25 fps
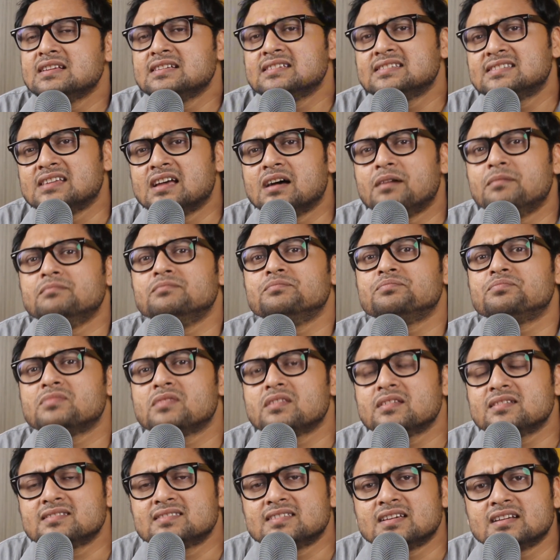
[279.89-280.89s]
some
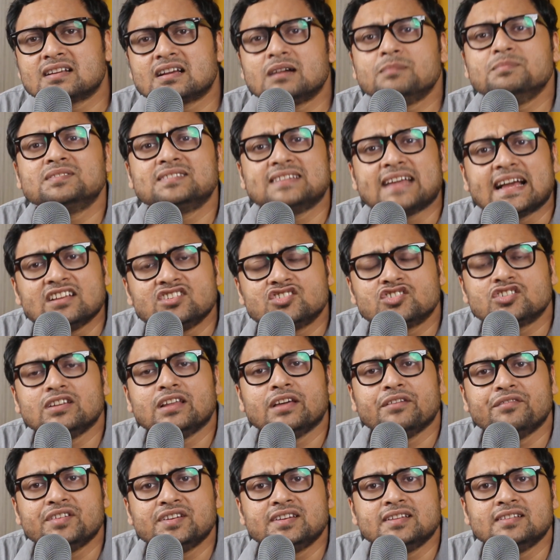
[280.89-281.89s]
circumstantial
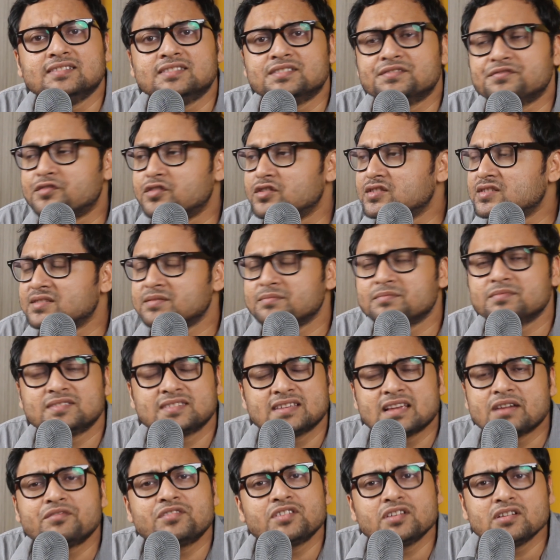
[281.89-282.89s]
evidence for
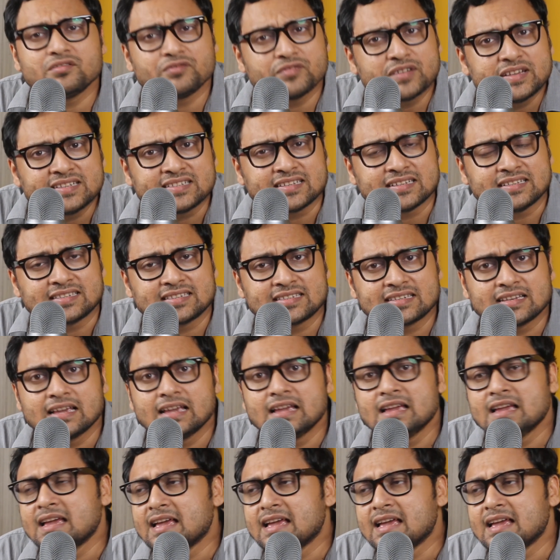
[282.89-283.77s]
several reasons.